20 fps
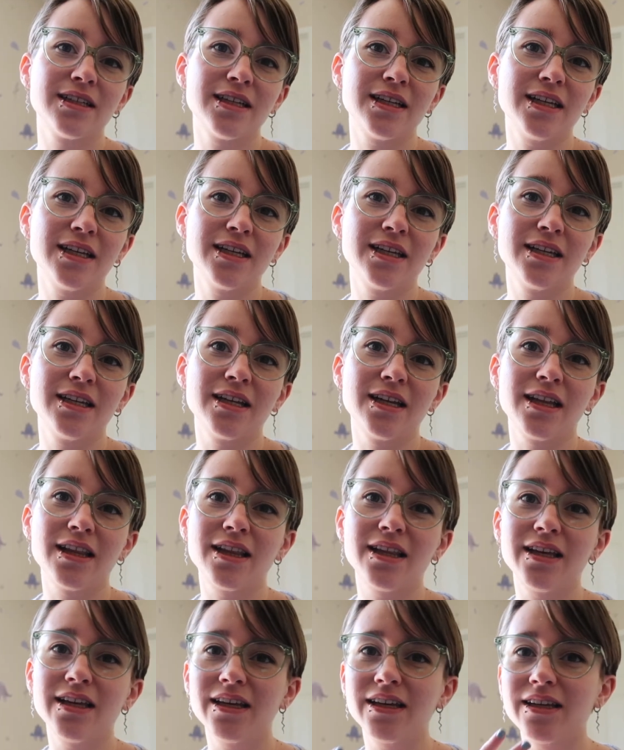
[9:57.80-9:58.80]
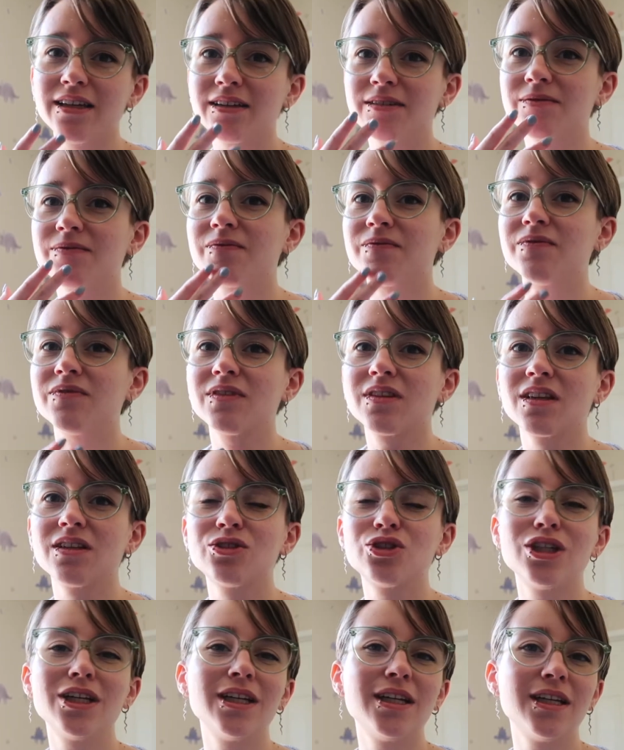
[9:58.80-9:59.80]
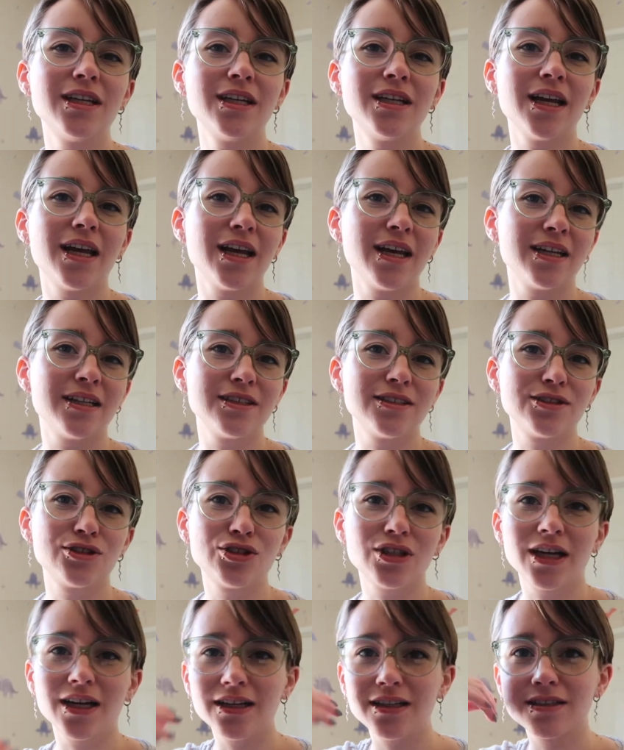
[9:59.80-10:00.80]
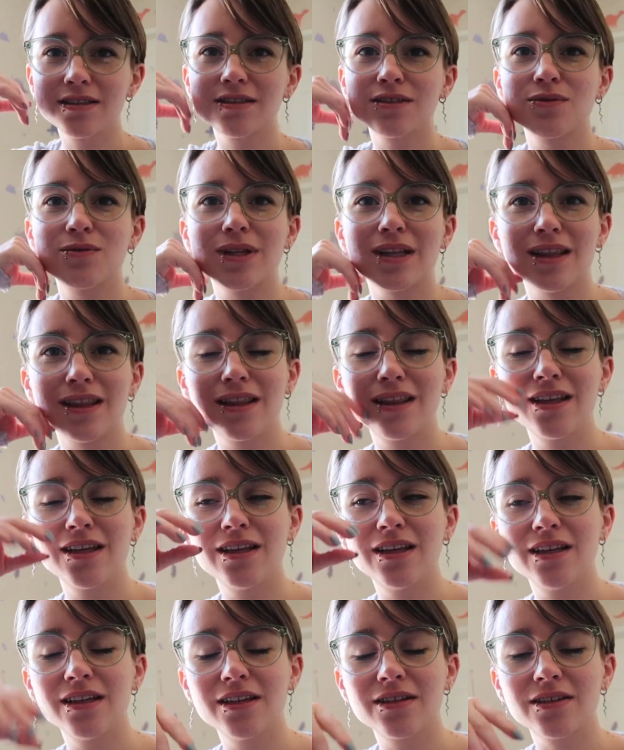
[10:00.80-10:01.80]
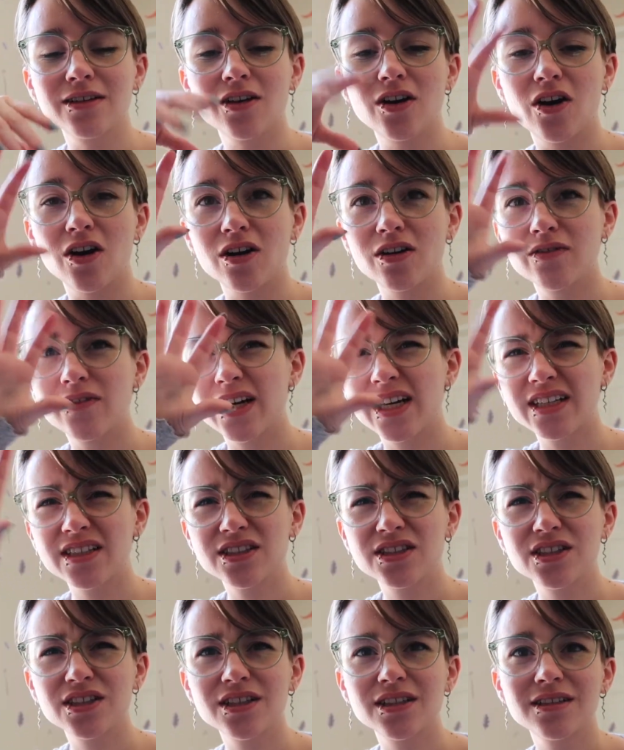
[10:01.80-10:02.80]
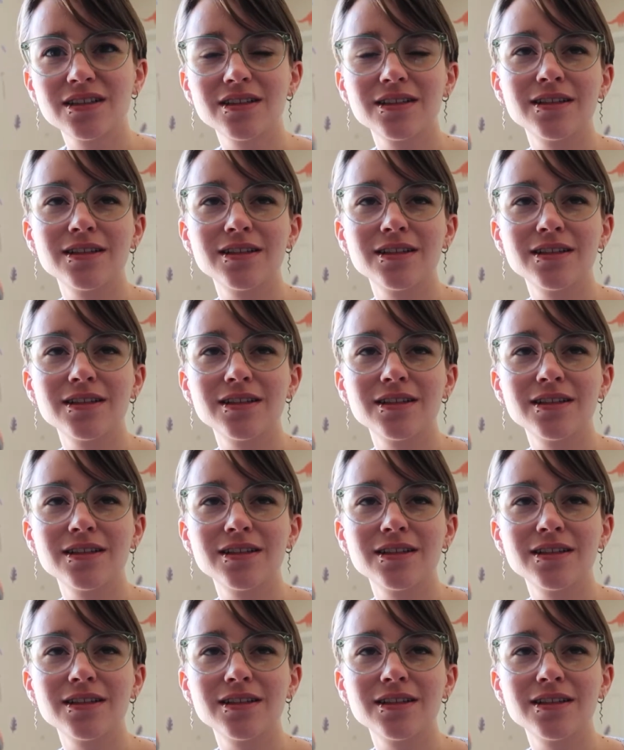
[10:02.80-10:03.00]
in the chin and chest with the car visor,